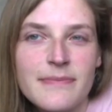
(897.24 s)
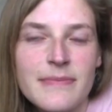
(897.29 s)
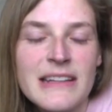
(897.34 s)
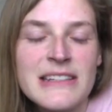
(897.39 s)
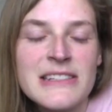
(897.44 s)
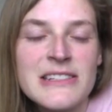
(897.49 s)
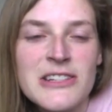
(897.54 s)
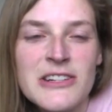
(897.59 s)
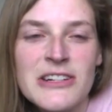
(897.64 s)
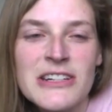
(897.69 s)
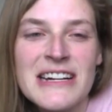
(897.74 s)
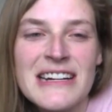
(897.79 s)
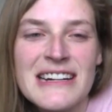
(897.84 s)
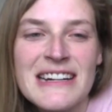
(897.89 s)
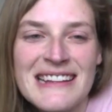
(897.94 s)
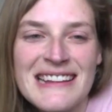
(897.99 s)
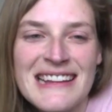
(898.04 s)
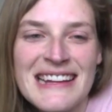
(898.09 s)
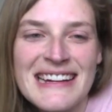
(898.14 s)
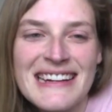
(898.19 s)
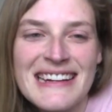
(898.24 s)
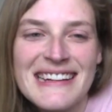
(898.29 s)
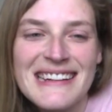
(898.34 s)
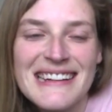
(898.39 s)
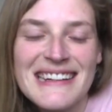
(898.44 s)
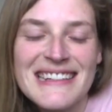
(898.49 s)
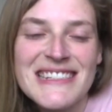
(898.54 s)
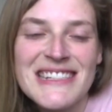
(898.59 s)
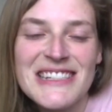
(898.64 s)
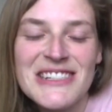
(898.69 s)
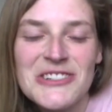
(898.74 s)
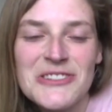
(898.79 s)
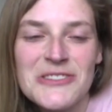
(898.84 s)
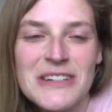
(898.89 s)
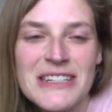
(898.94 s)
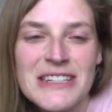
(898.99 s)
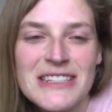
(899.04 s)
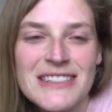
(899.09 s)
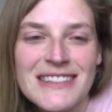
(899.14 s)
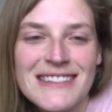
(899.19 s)
is there like a
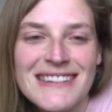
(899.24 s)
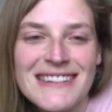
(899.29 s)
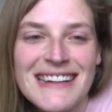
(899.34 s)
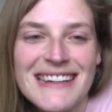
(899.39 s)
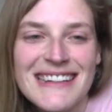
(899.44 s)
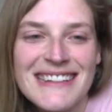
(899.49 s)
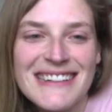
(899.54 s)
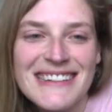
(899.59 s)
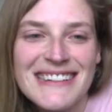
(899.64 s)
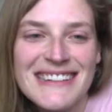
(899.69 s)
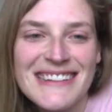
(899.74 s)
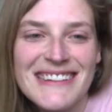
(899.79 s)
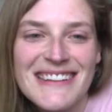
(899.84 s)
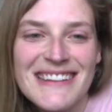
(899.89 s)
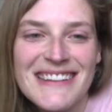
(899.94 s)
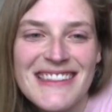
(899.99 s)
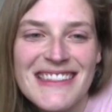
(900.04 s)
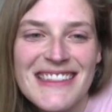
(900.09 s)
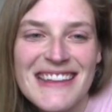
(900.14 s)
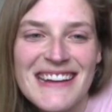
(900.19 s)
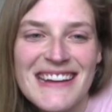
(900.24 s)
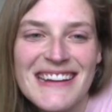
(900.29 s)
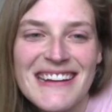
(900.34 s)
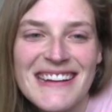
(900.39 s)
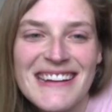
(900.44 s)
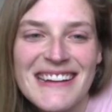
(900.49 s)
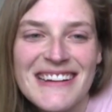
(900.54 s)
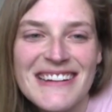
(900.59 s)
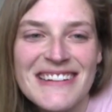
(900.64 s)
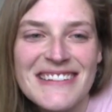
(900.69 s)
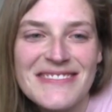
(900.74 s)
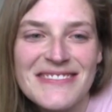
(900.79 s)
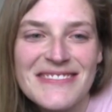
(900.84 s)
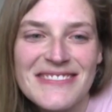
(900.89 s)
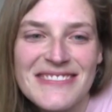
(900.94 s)
situation that you're thinking of